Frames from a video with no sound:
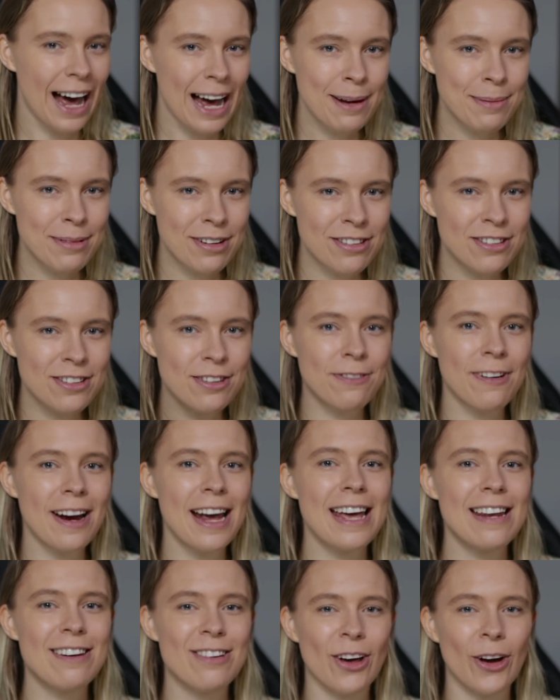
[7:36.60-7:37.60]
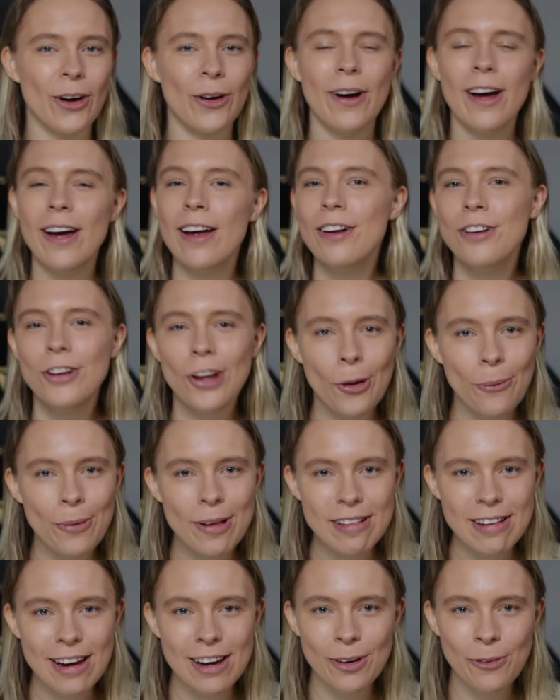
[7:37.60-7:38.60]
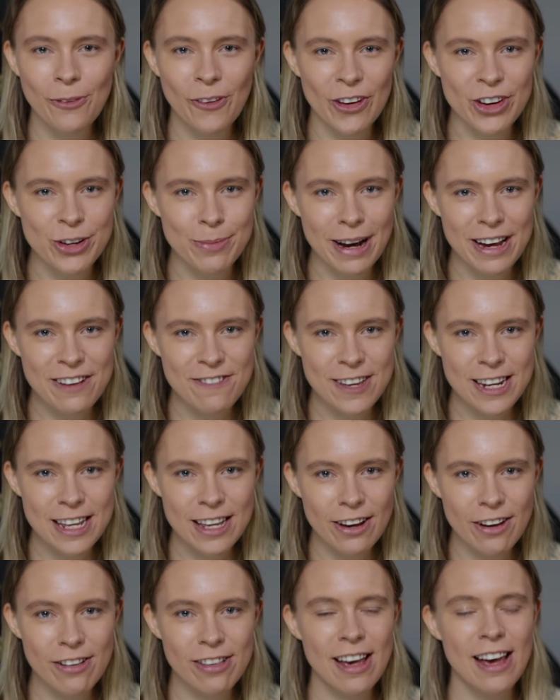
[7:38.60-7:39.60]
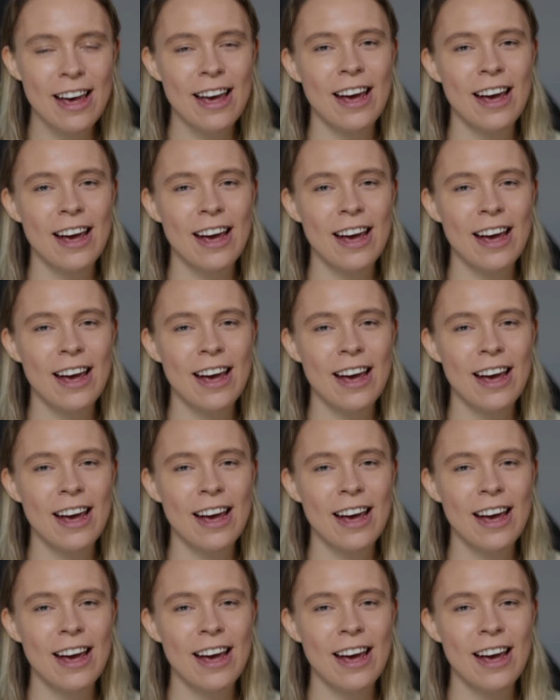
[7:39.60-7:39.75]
I'm just a rando. No one's going to watch my videos.